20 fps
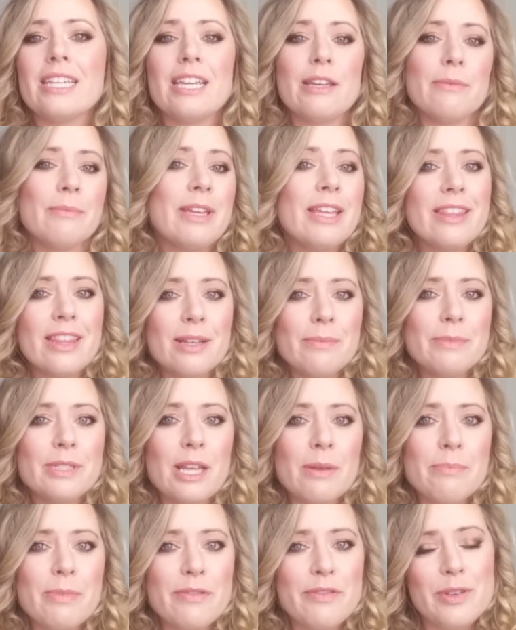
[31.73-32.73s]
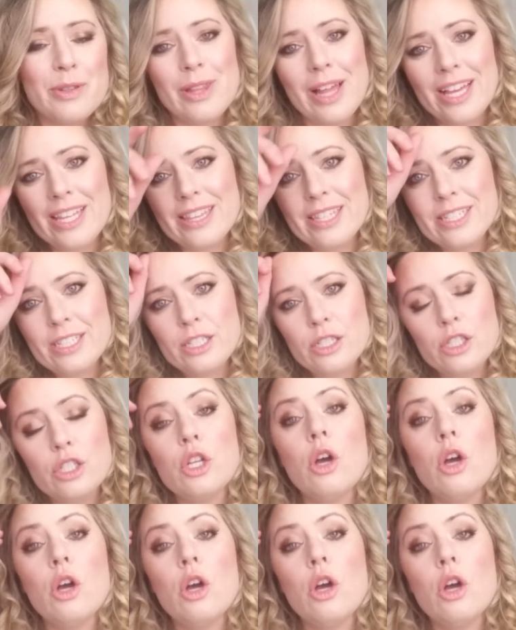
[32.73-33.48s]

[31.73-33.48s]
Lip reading: Give me a thumbs up if you like this.